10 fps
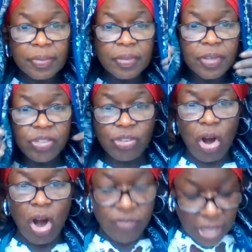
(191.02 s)
the
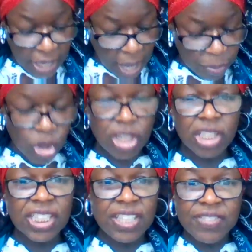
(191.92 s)
scarf and I'm going to
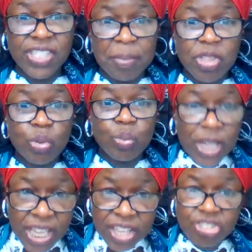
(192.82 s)
leave some of the
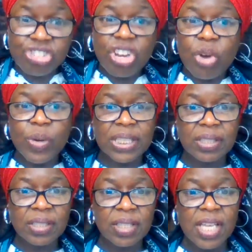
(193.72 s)
red showing.
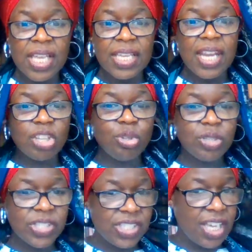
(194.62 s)
Now you
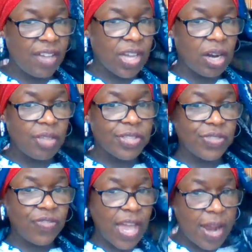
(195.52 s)
can see I've got all this
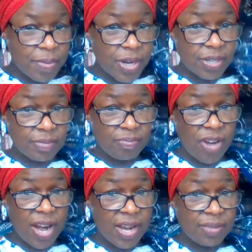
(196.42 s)
fabric,
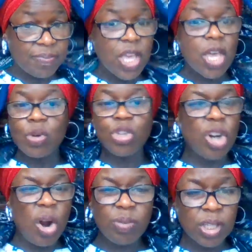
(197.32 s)
right? You
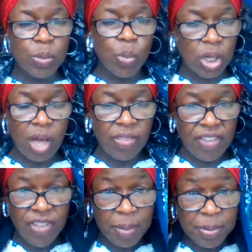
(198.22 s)
don't really want all
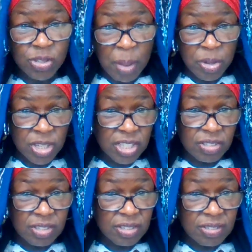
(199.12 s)
that fabric. So I'm going to
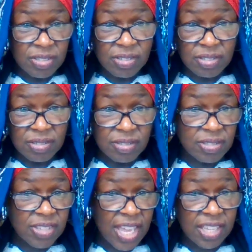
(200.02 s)

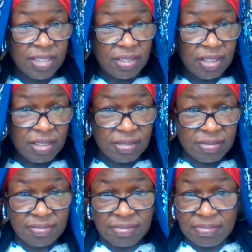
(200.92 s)
take
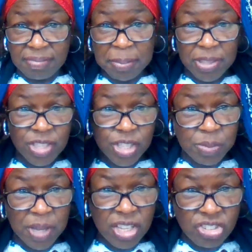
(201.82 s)
maybe this
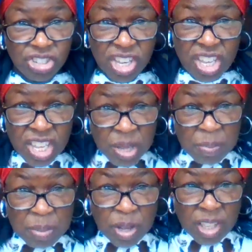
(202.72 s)
much,
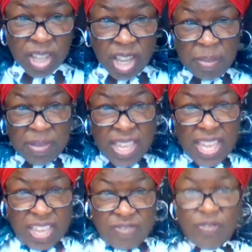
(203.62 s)
pull it up
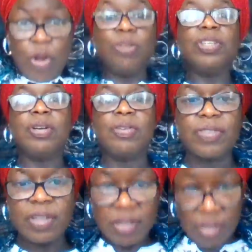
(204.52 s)
and fold it over